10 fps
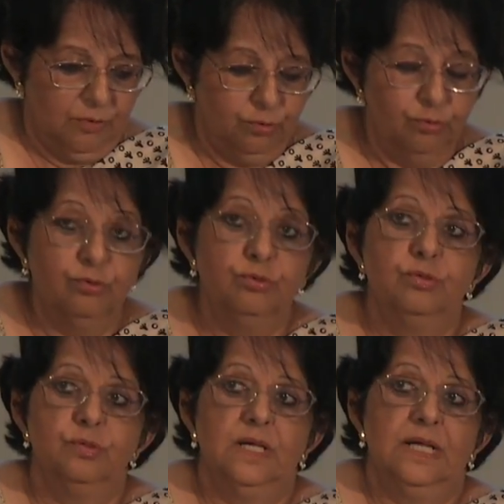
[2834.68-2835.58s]

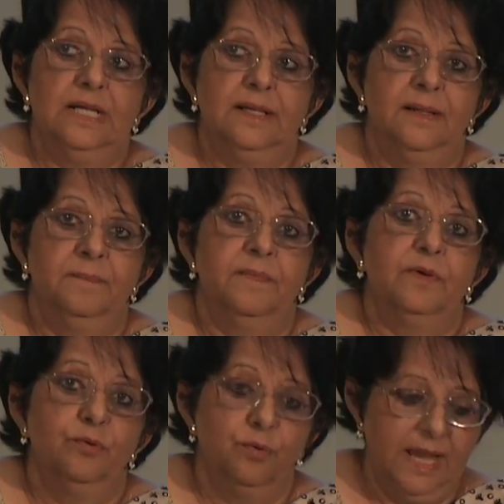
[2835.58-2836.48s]
who, um,
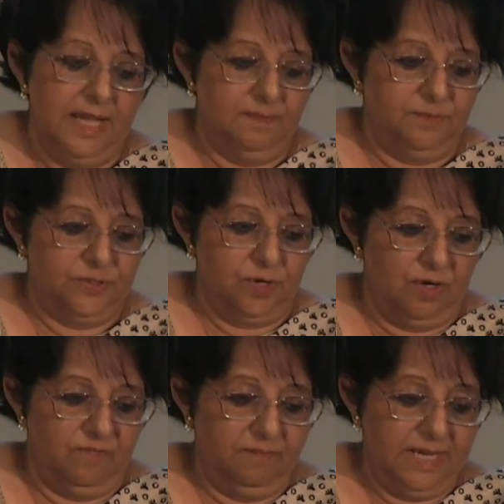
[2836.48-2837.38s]
who helped
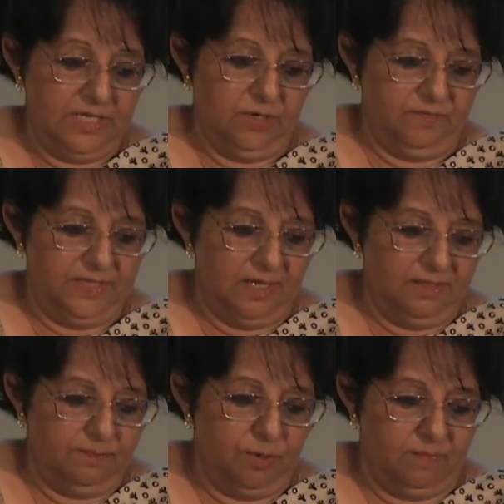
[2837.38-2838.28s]
solve many of the
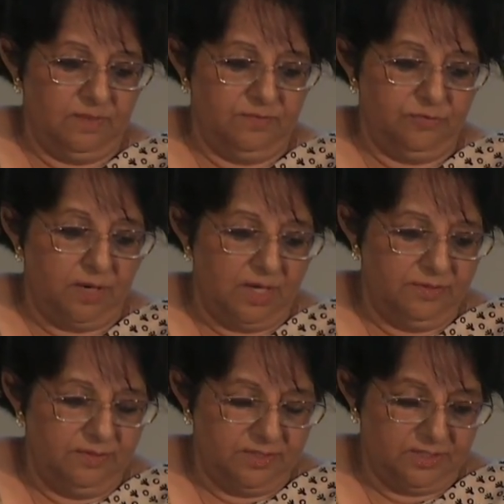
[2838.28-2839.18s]
other problems
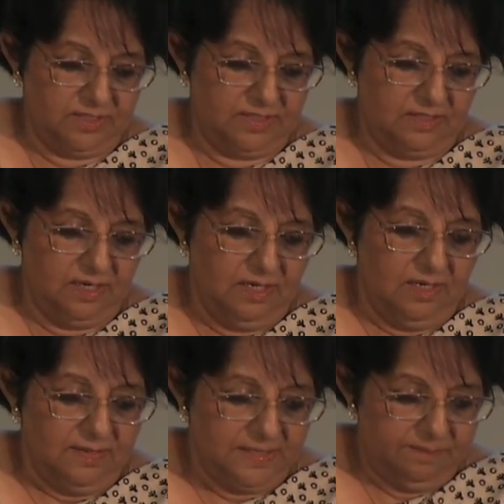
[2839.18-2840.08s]
rather than just
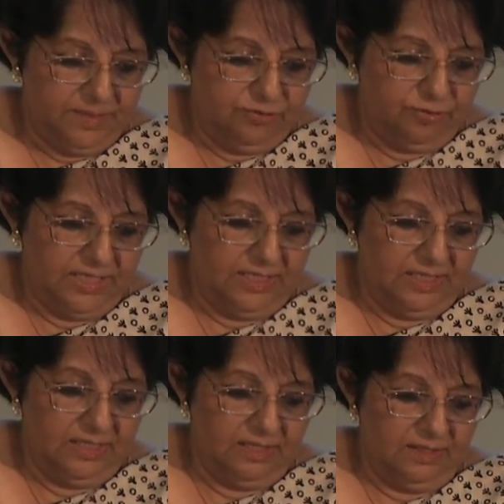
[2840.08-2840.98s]
simply
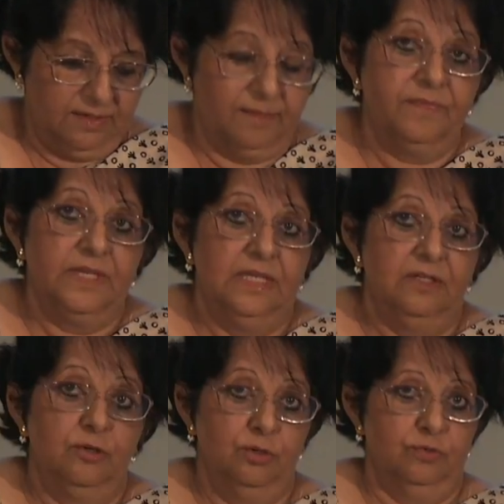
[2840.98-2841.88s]
trading um,
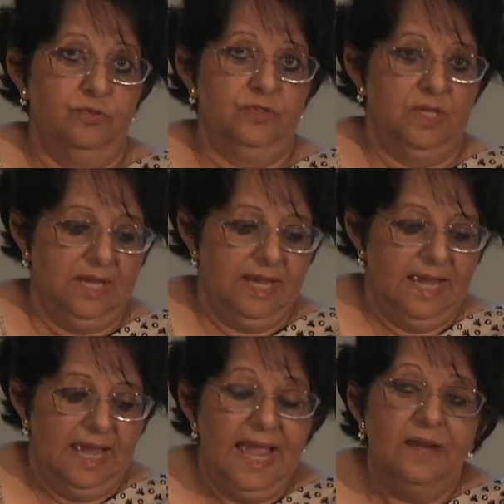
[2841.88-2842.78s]
in goods.
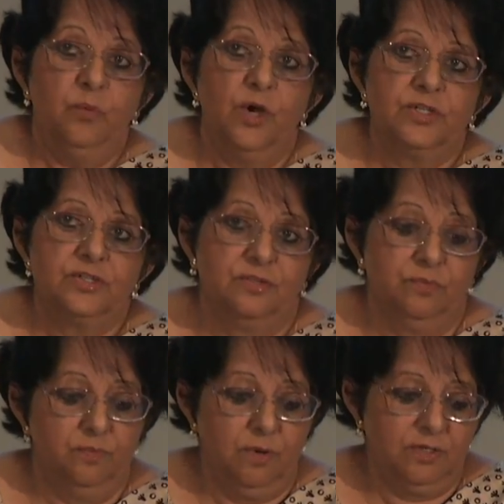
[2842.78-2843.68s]
And what,
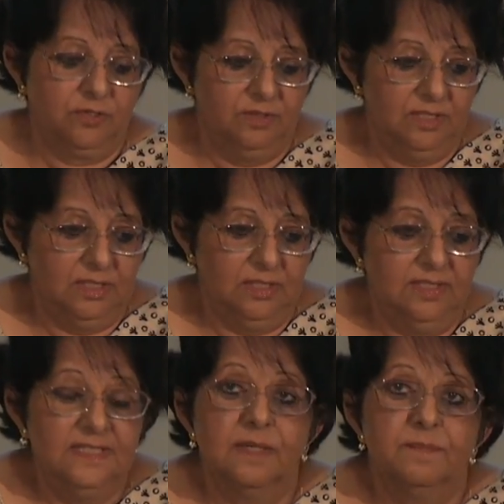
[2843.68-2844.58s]
what the
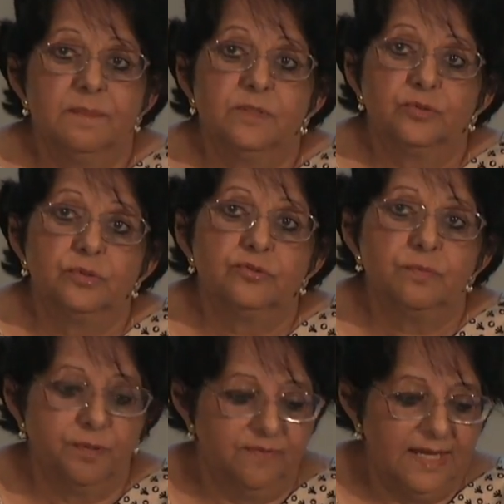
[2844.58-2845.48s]
Geniza papers also
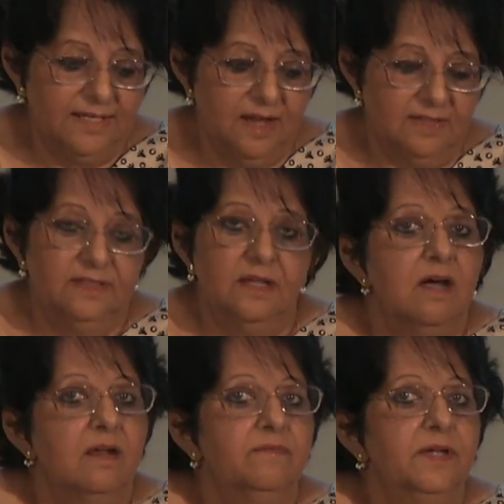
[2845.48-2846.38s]
provide us
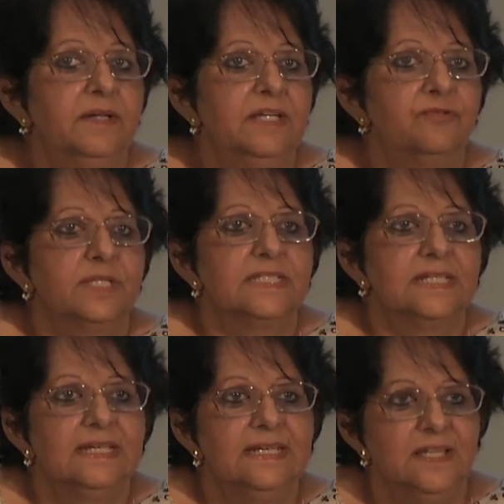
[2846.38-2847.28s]
are very
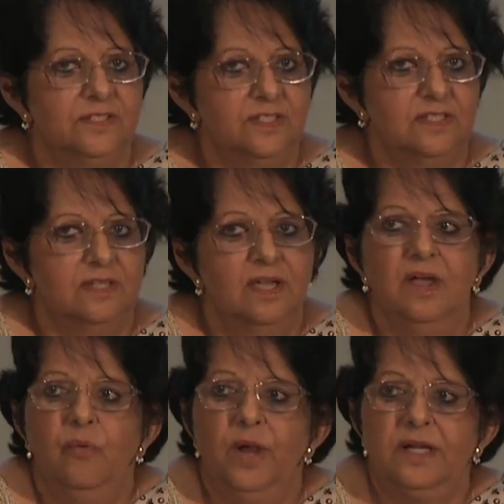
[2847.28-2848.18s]
interesting lists
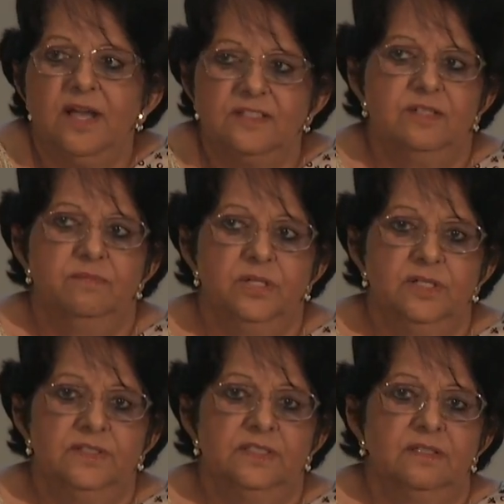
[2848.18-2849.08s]
where
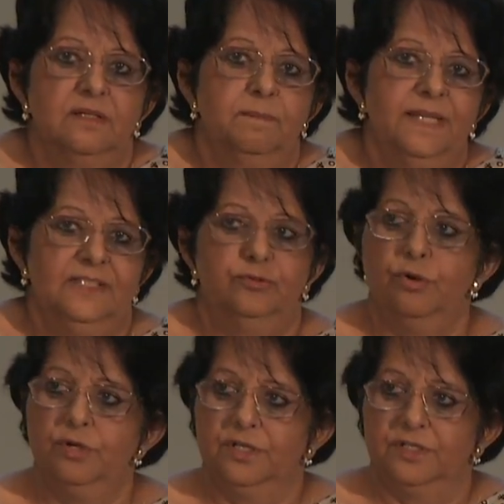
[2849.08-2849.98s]
customers uh, place
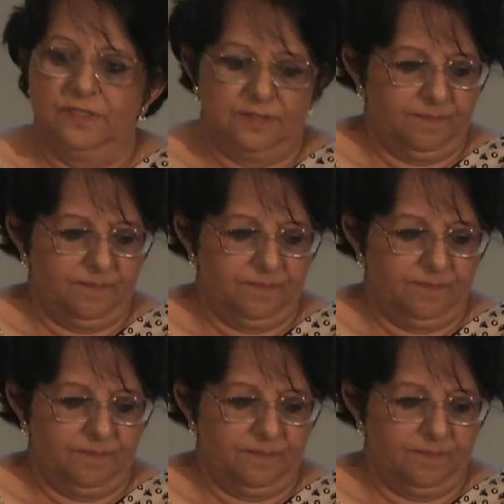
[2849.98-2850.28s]
orders